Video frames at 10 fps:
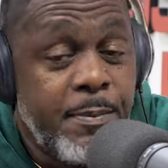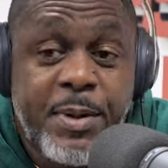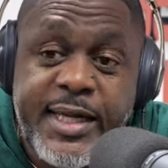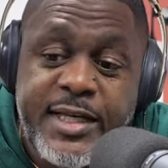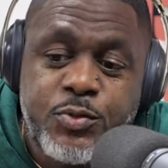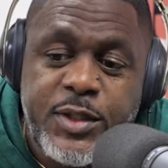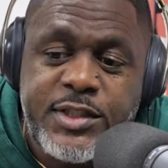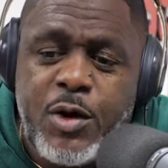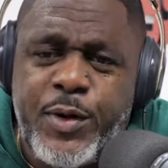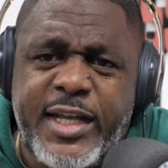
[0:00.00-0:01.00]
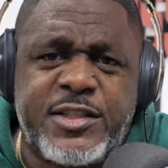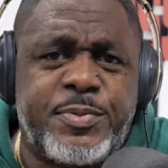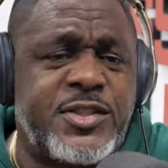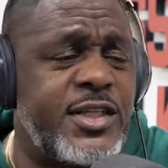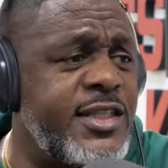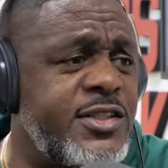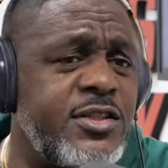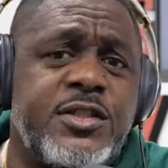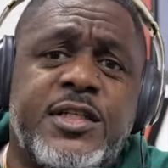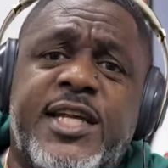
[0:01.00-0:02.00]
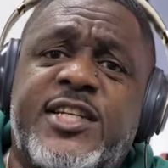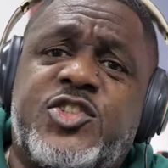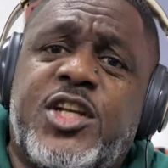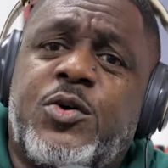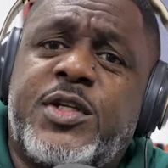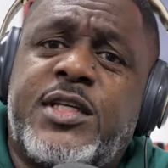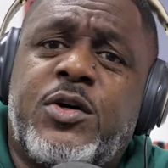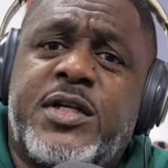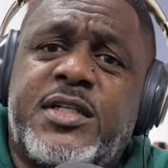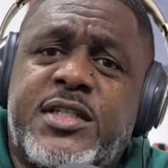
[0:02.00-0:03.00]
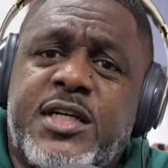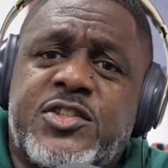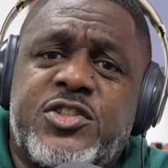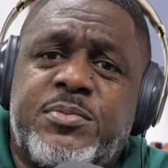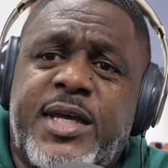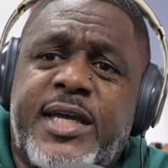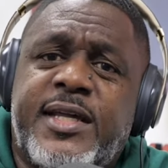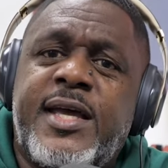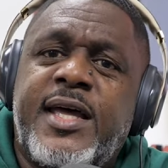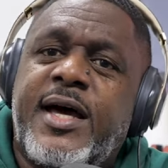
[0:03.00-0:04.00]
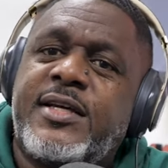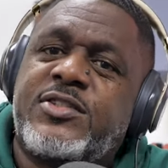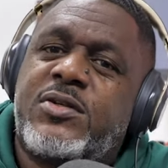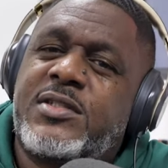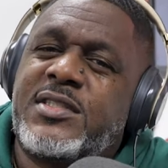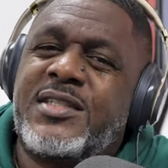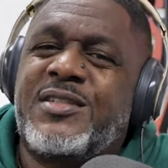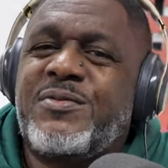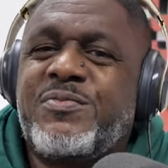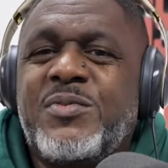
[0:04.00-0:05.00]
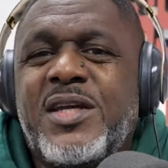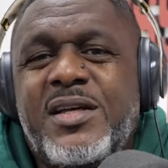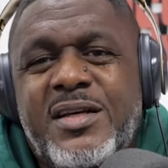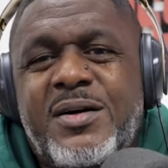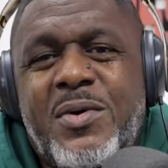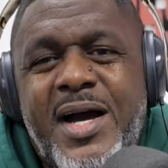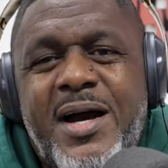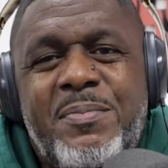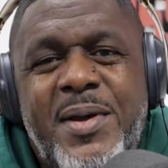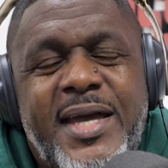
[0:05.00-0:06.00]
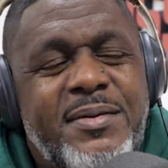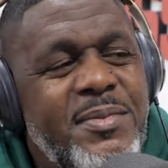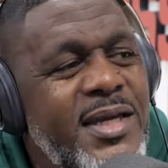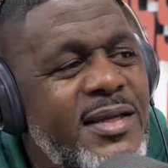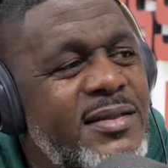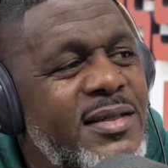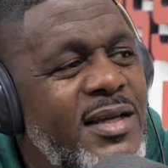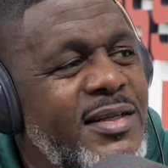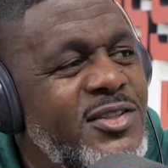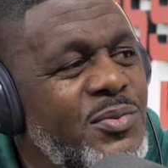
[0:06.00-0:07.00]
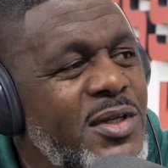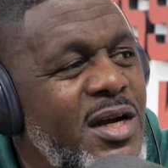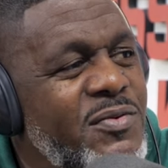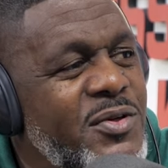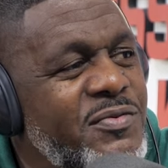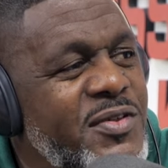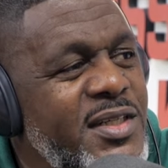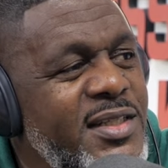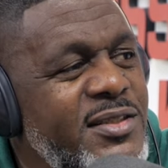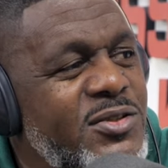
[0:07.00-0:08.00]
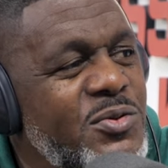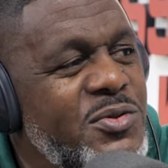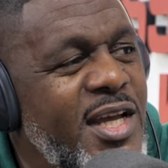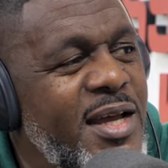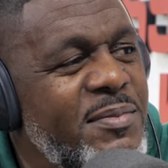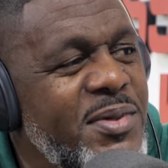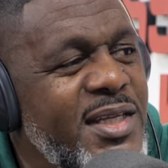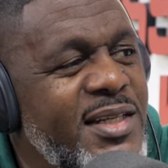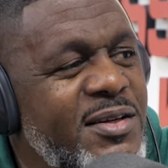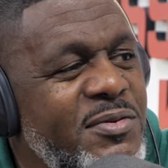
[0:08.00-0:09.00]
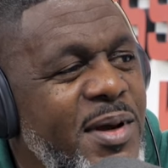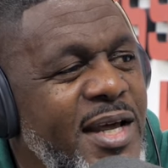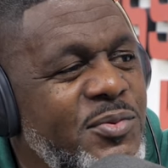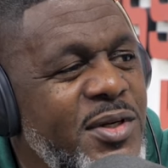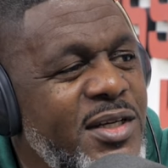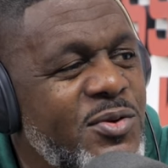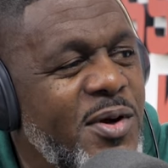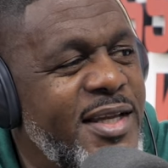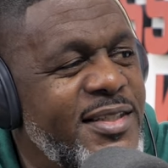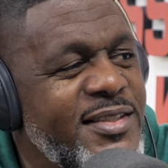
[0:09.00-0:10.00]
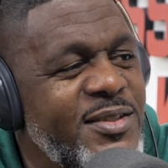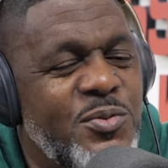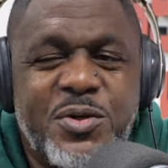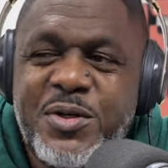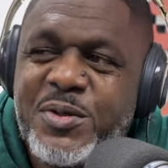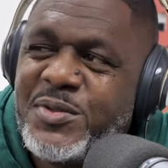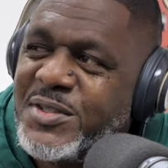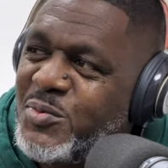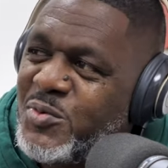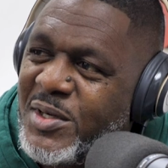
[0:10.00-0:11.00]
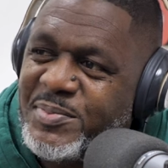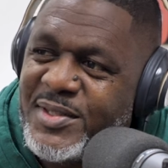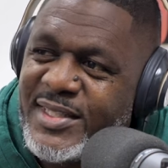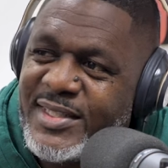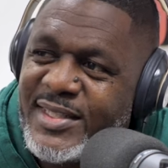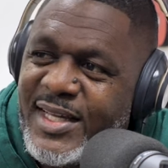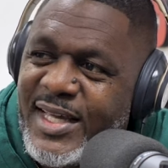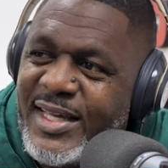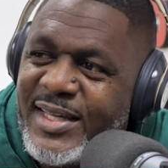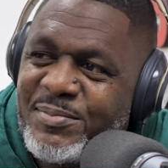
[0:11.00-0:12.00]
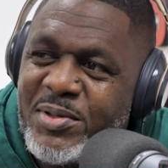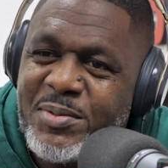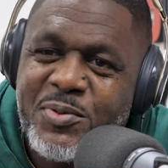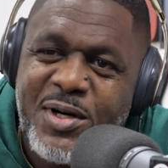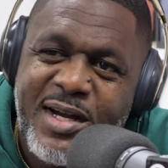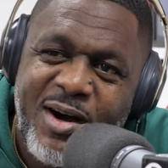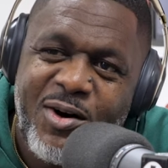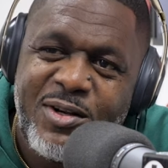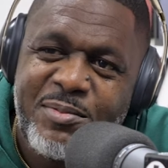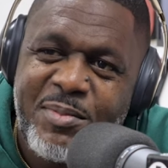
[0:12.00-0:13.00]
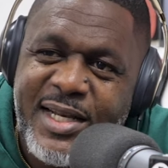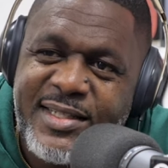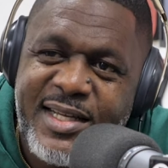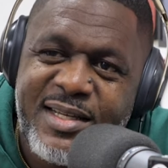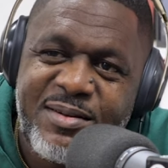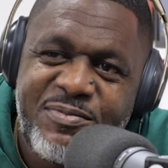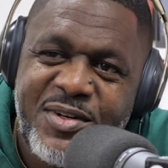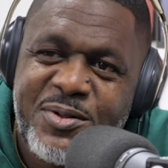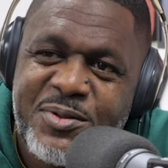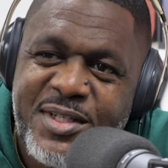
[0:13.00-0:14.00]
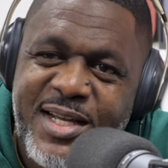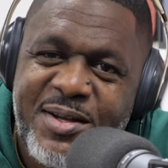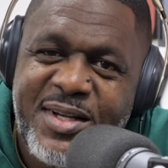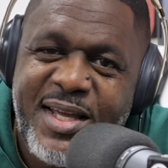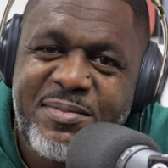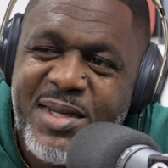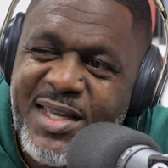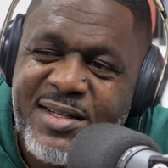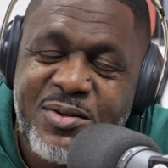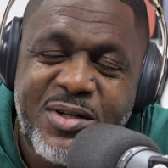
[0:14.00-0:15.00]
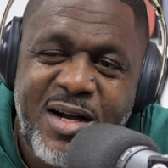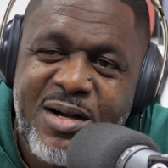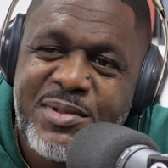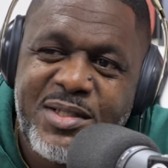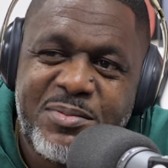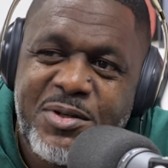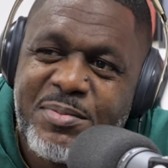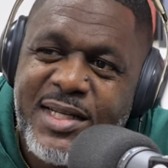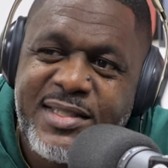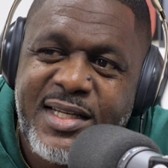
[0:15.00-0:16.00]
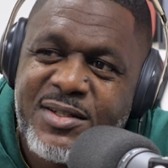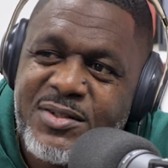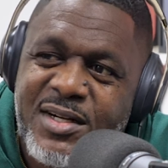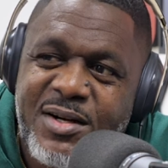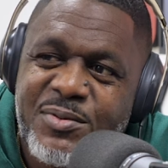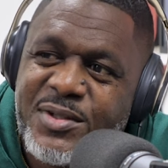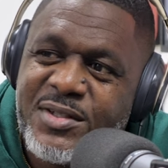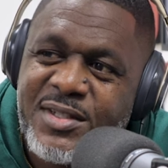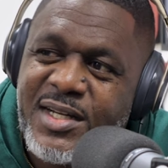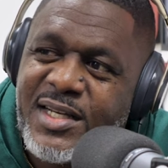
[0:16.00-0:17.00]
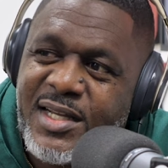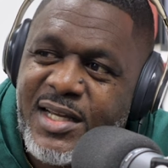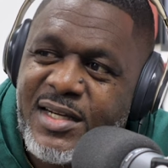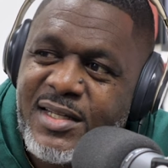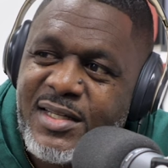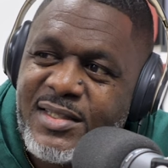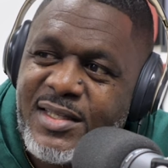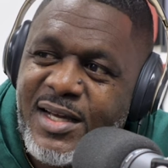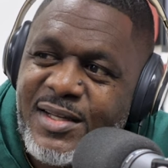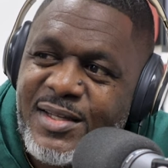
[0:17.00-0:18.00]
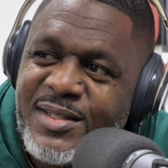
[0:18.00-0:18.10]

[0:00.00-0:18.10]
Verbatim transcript: But guess what, y'all? We got a special guest in here today. She don't need no introduction, man. I started seeing her a while back, man. She went off on a finesse 2-time beat and everybody went crazy and the world was erupted and people were calling my damn phone and I was like, man, don't call me no more about that girl. I don't want to hear that now. Don't do that.